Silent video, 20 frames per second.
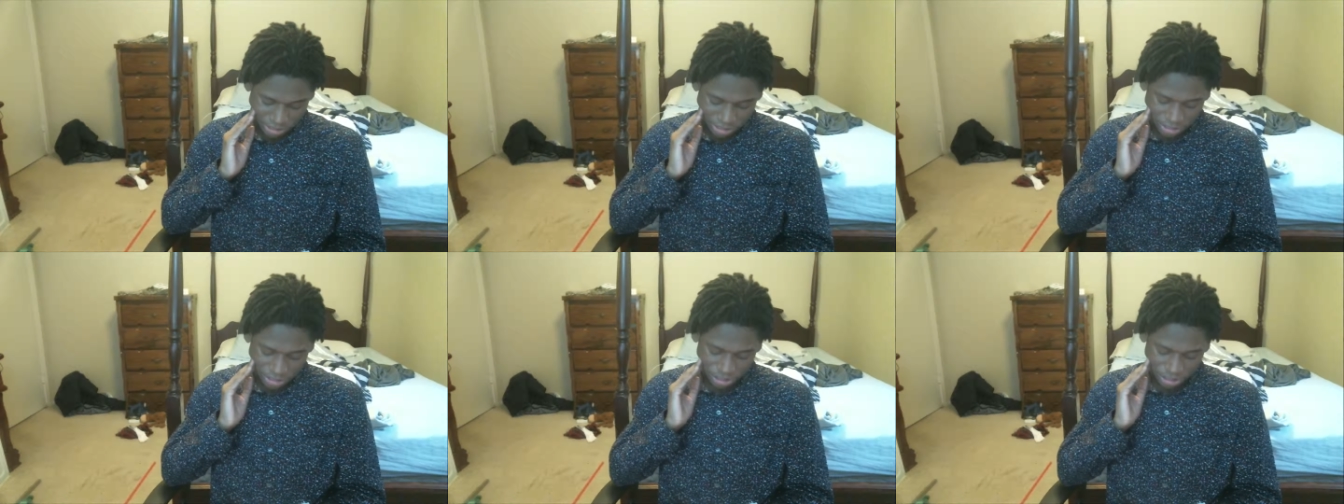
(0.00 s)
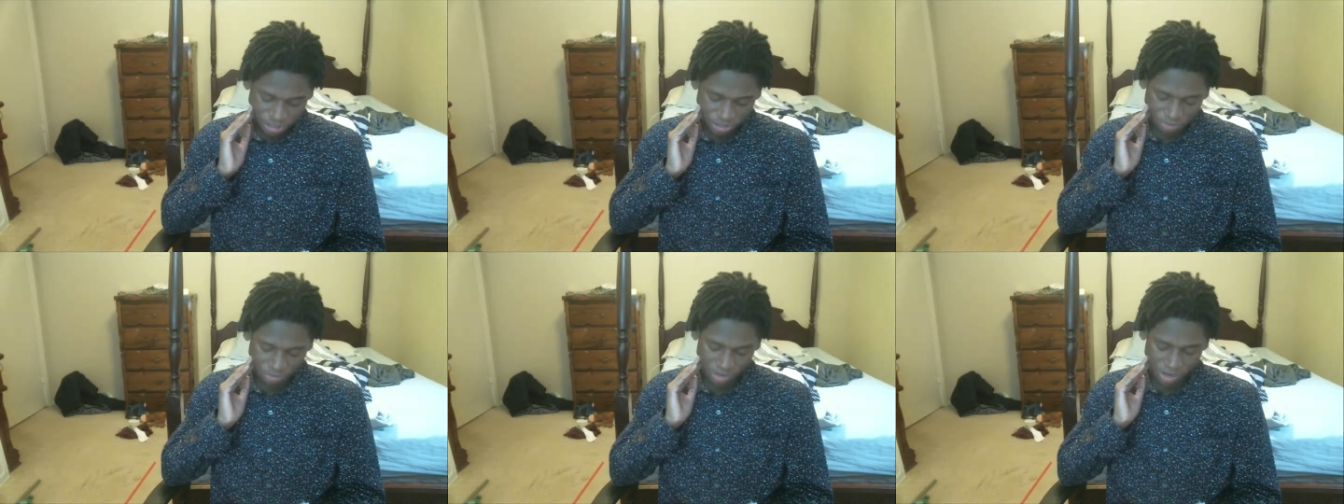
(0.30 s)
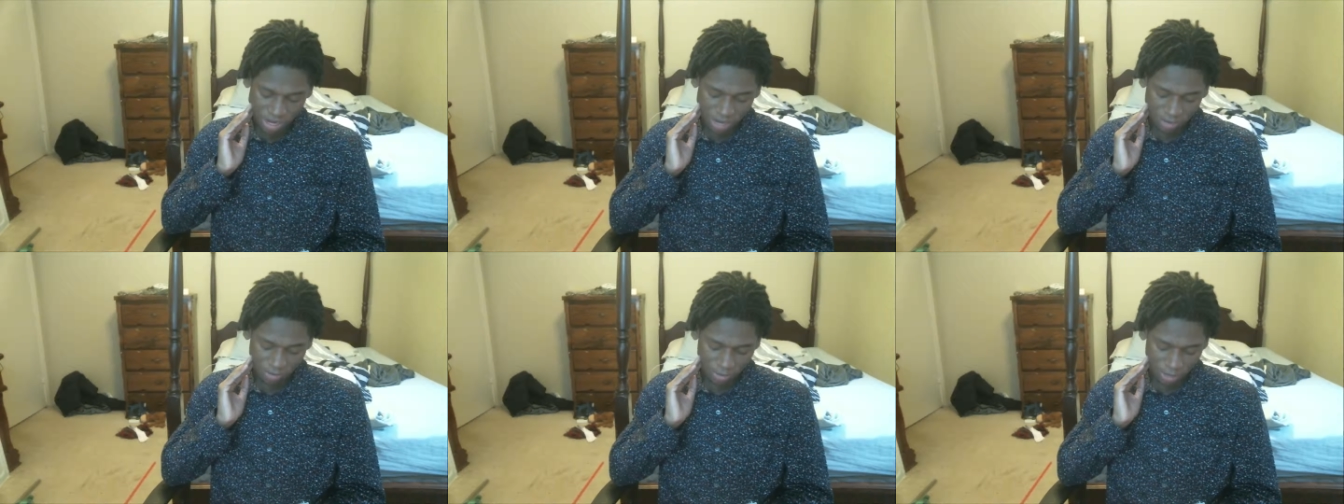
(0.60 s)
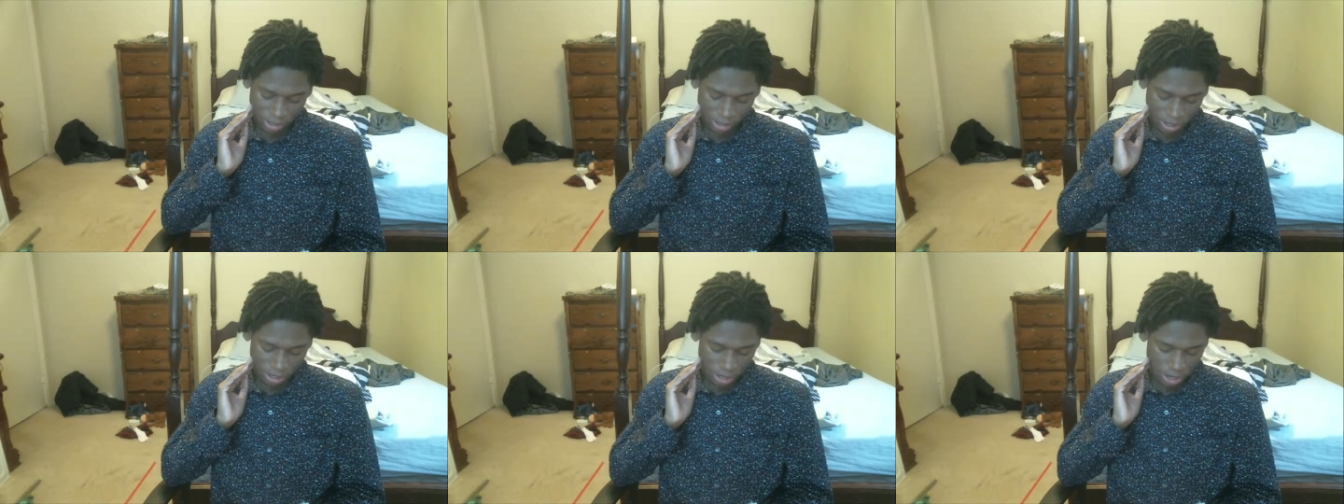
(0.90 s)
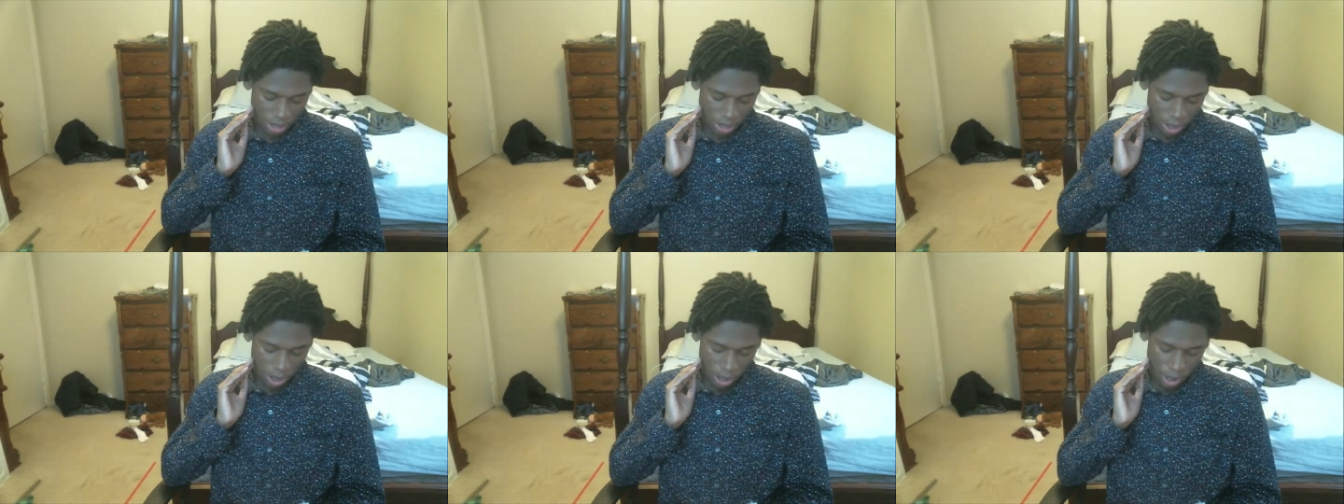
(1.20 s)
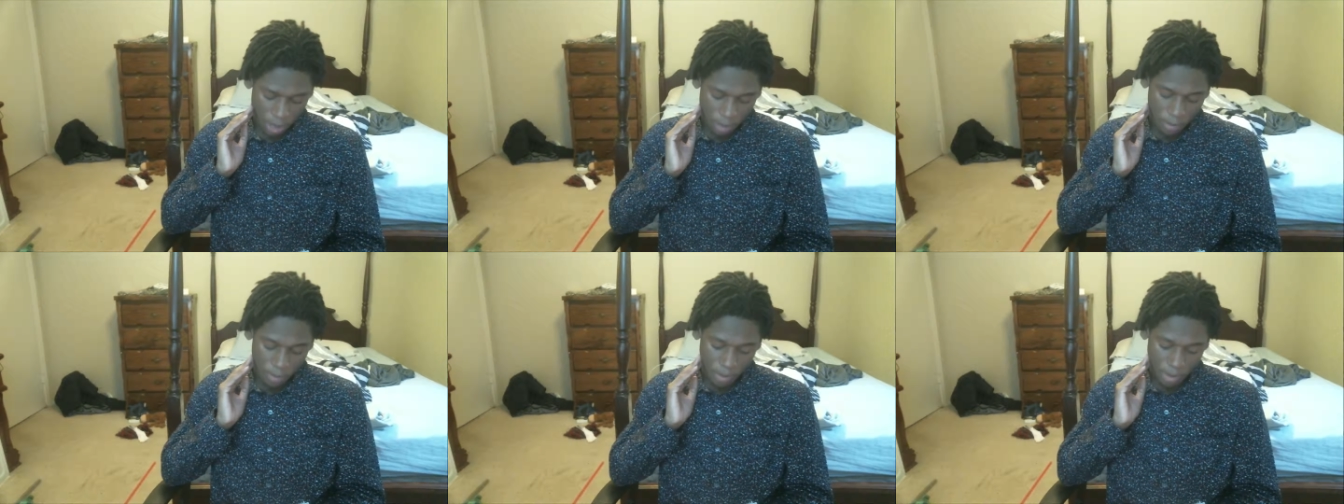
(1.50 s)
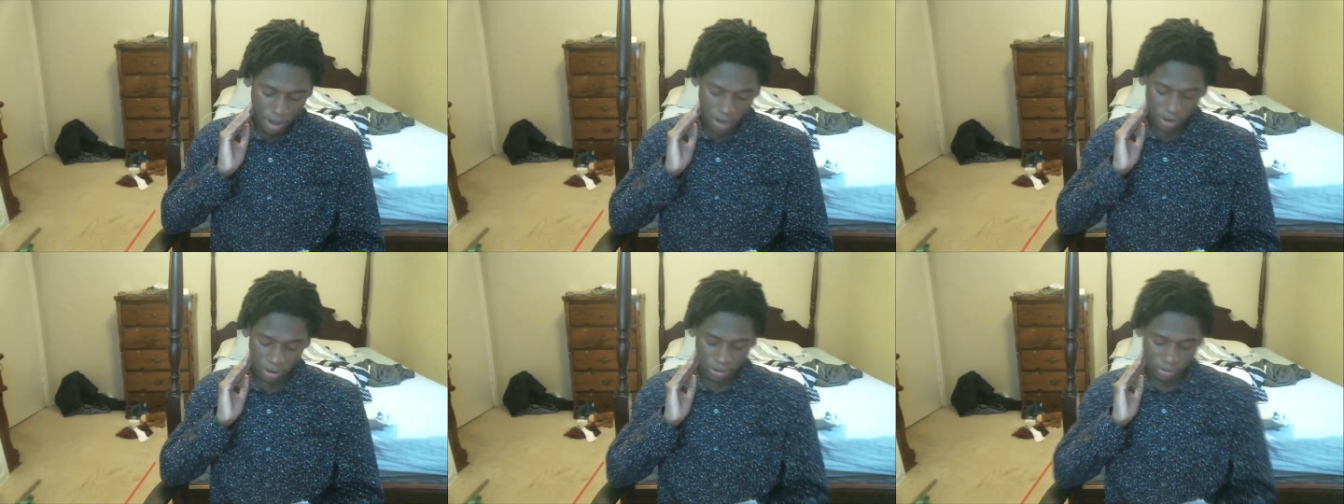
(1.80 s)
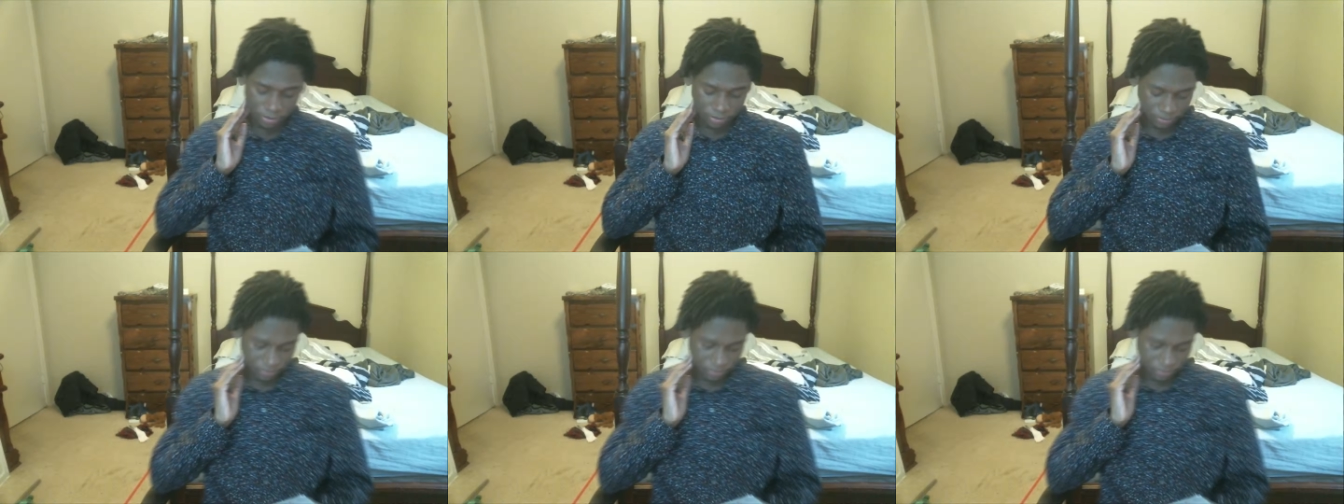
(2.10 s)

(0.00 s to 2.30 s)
She made me better,